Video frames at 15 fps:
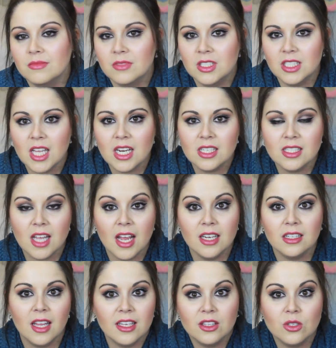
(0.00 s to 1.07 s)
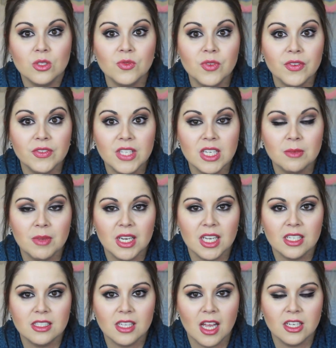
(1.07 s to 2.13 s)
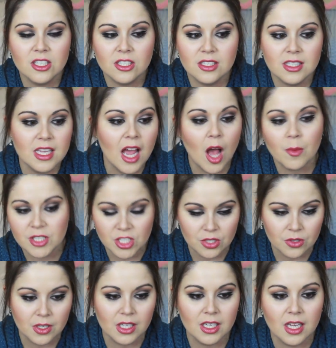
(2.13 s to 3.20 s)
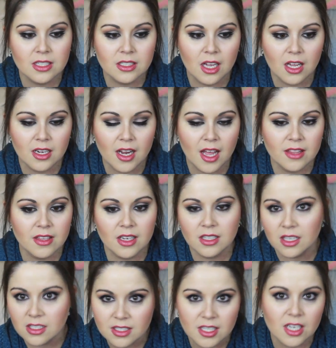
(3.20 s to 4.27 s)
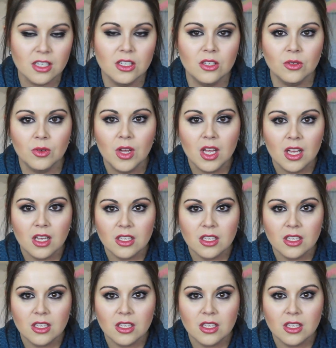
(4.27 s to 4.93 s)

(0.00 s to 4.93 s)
set aside like those 15 minutes and just see how much you can get done, and then continue,